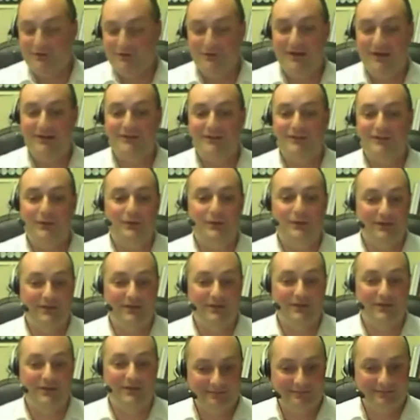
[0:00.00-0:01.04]
a great
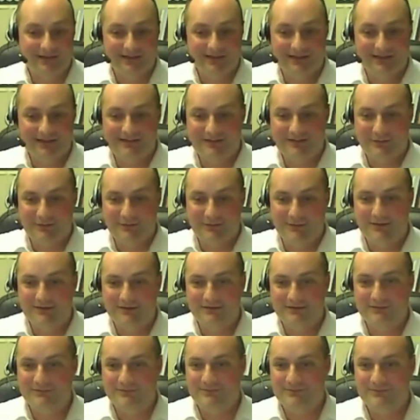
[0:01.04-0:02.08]
story, I guess, no
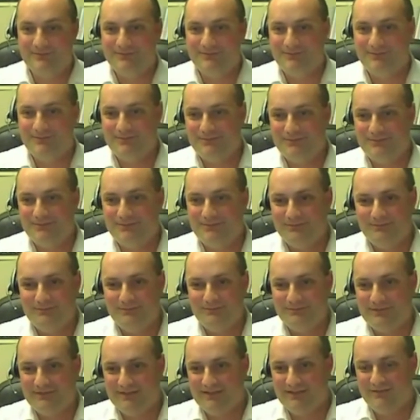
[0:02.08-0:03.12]
matter
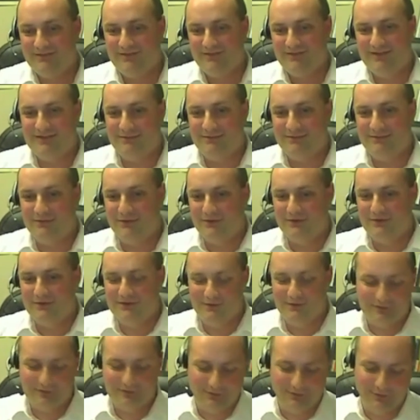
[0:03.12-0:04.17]
if it's the book or the
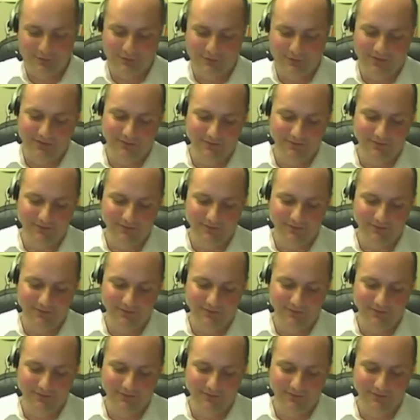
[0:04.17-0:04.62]
or the movie.